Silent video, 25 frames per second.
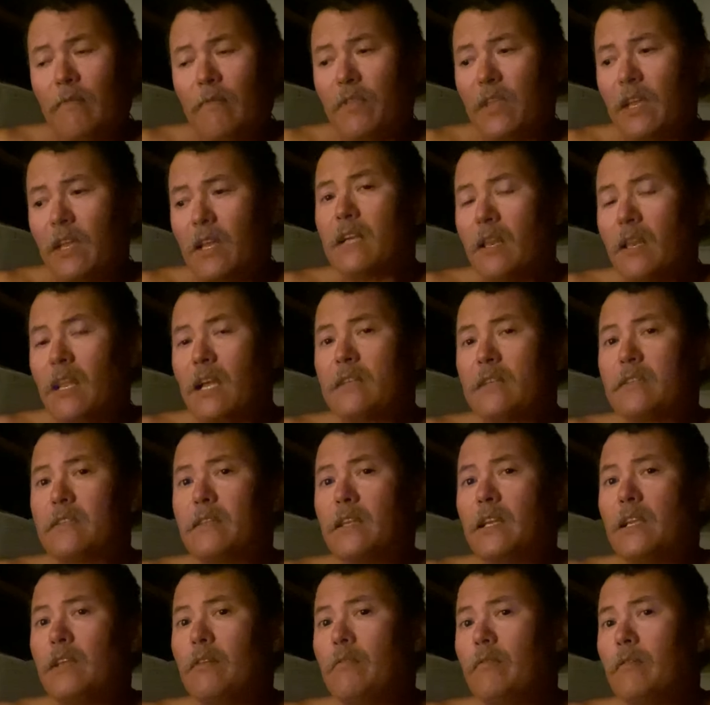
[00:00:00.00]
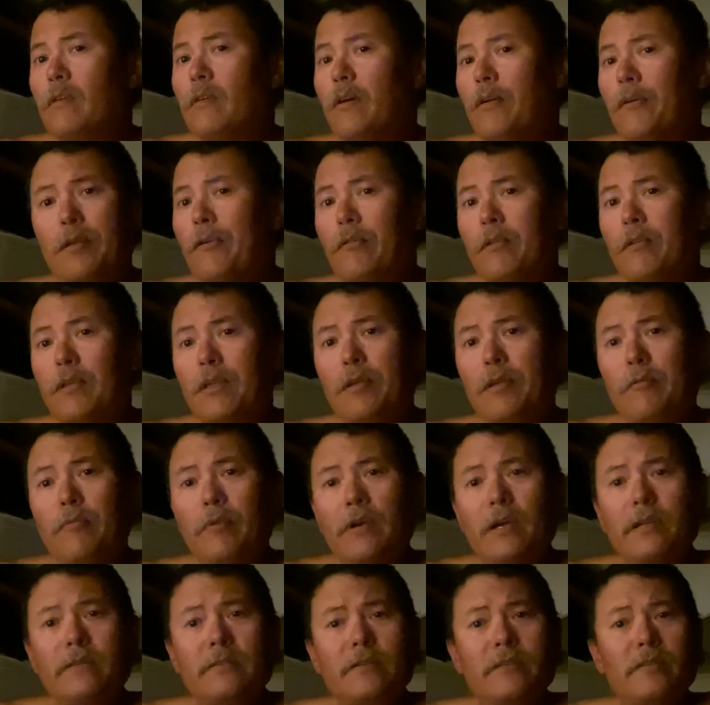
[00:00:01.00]
And next thing you know, Key
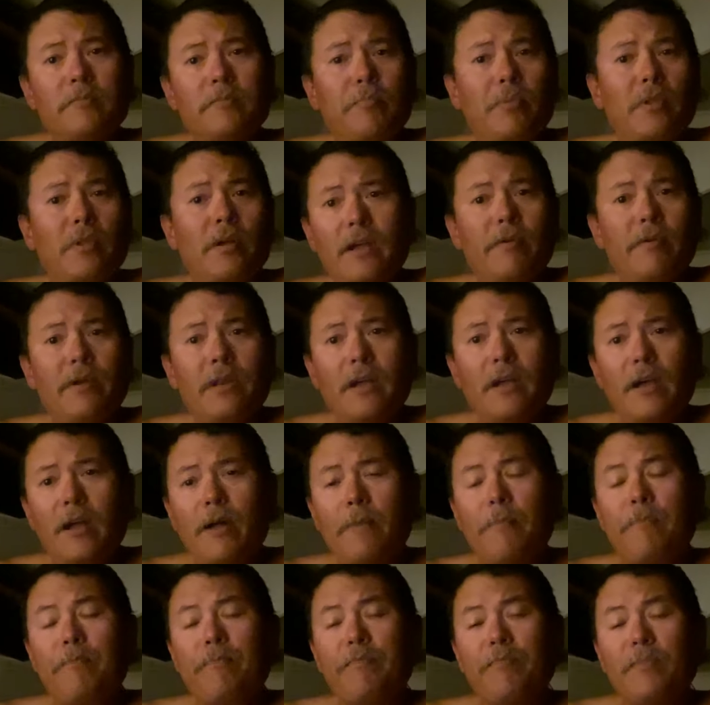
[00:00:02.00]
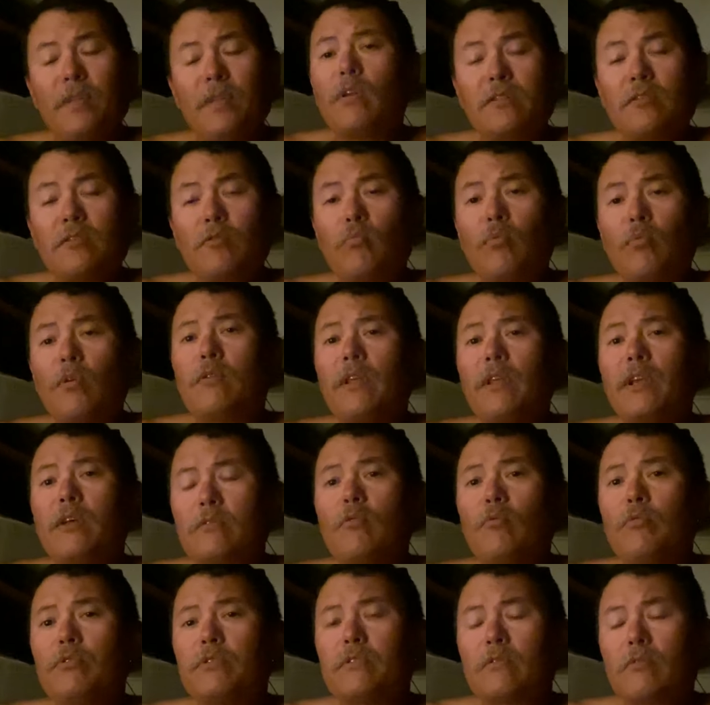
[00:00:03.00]
West is blowing up. It's a really
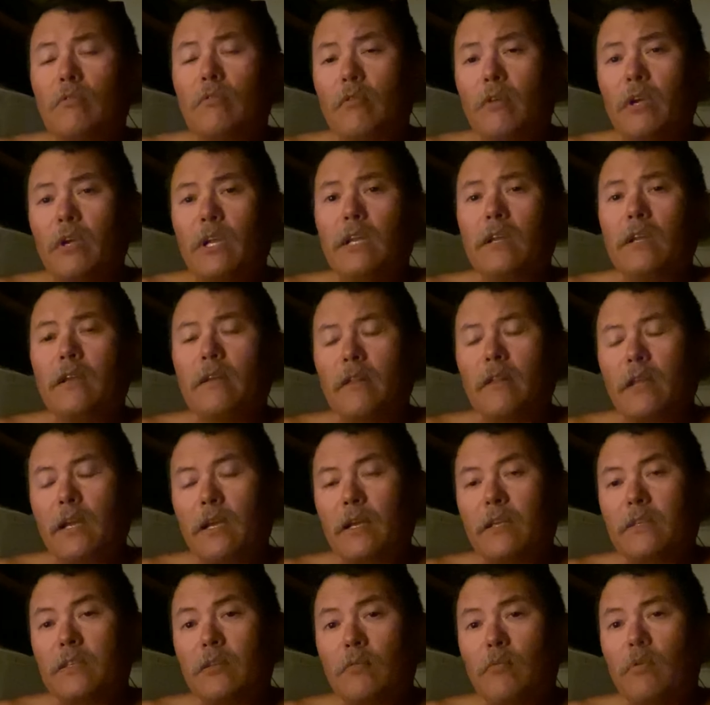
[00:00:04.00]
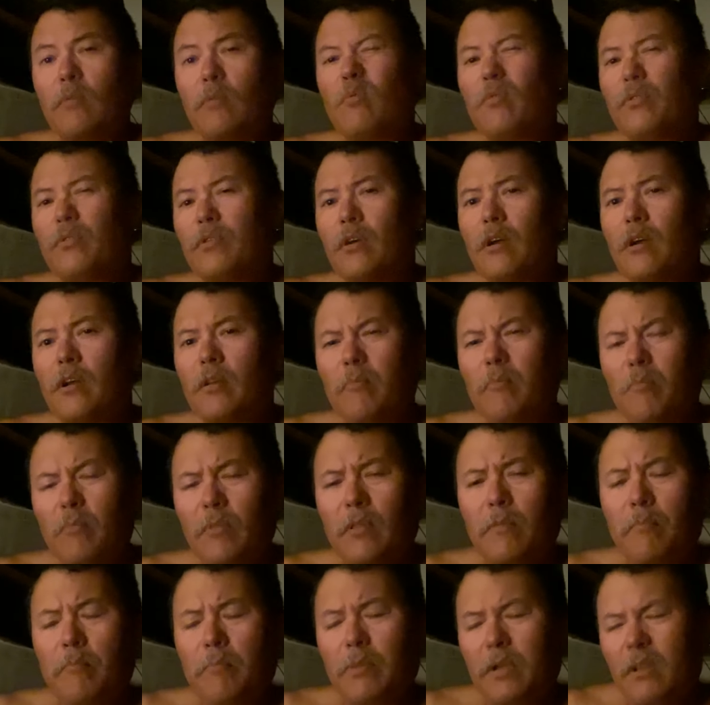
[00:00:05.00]
cool story. Like I said, we'll talk a
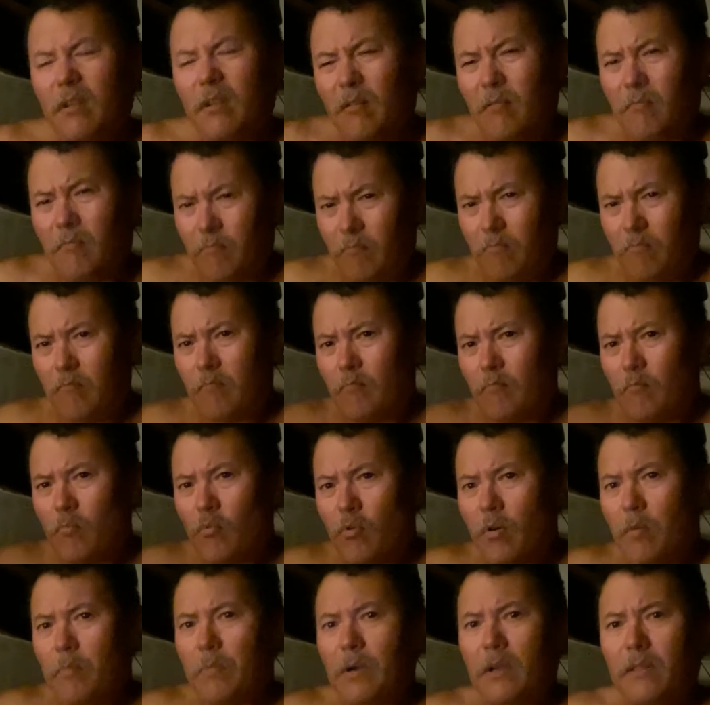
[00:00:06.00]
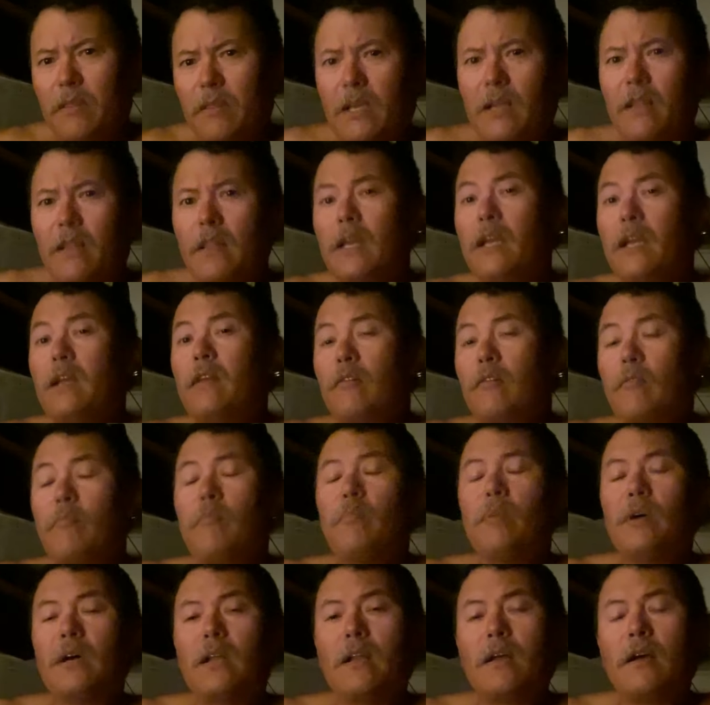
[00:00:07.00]
bit more about that later,
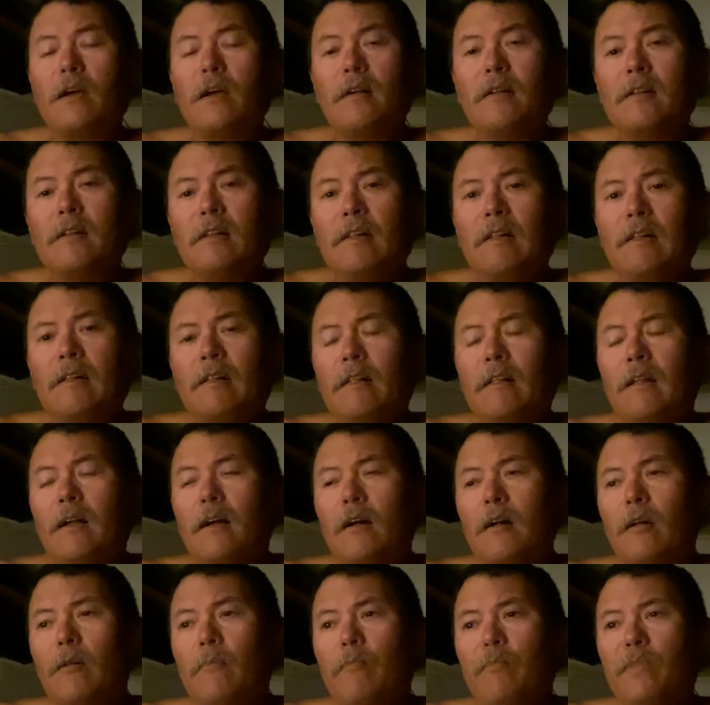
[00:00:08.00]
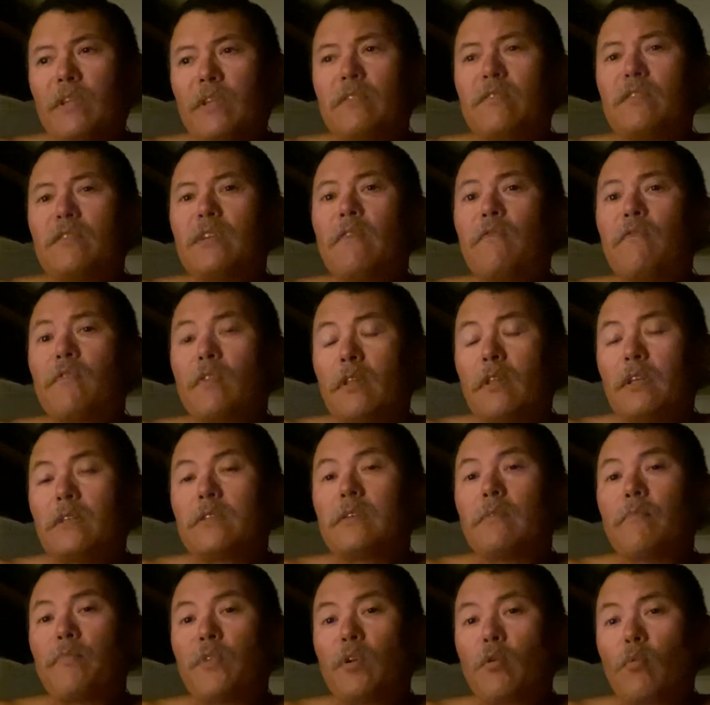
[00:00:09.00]
but It's definitely
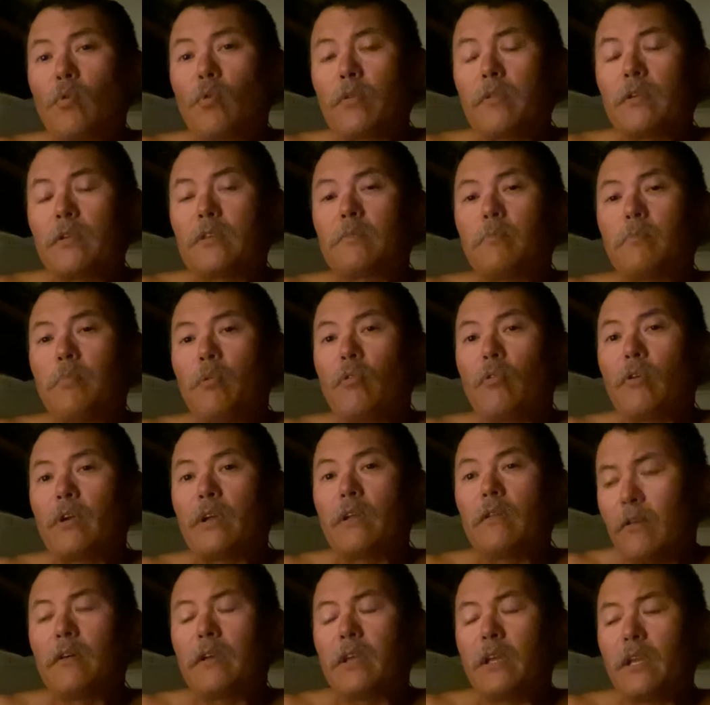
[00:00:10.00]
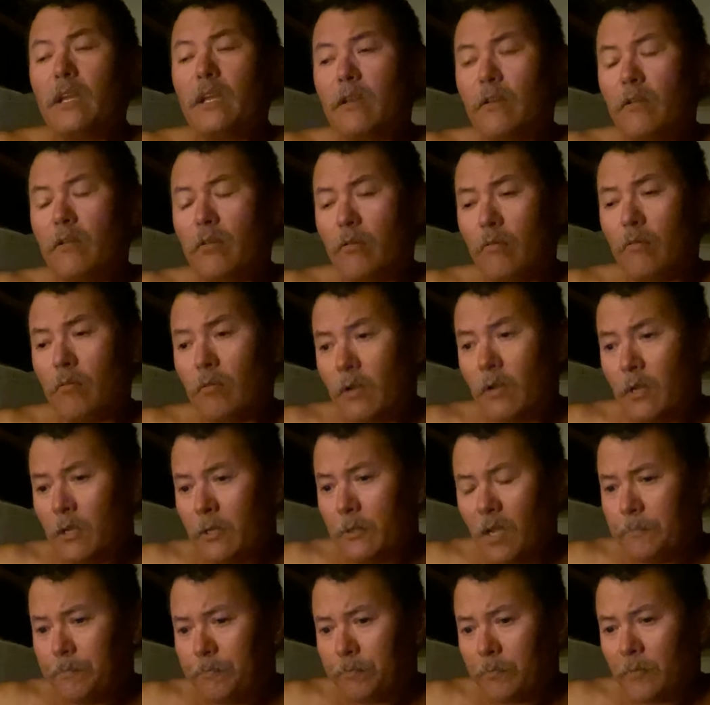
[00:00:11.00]
something worth exploring and looking into.
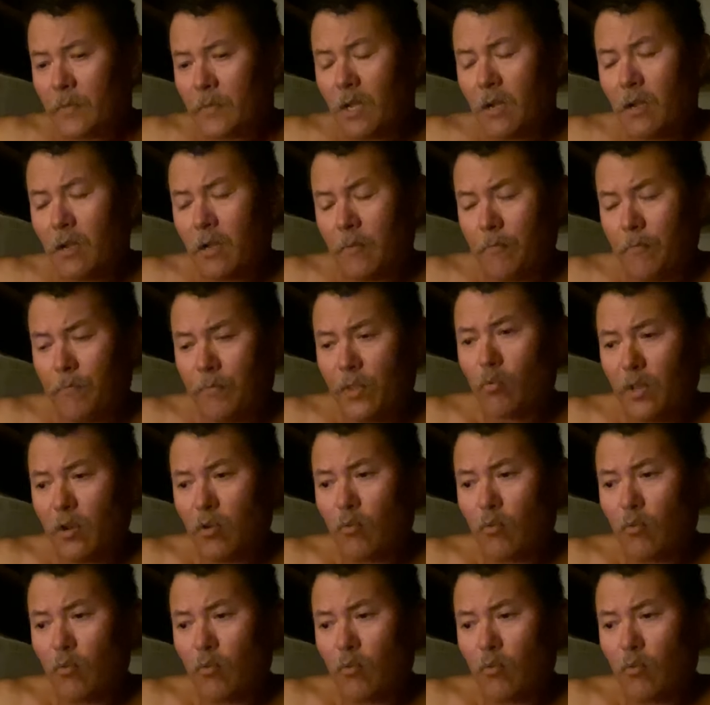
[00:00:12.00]
You know,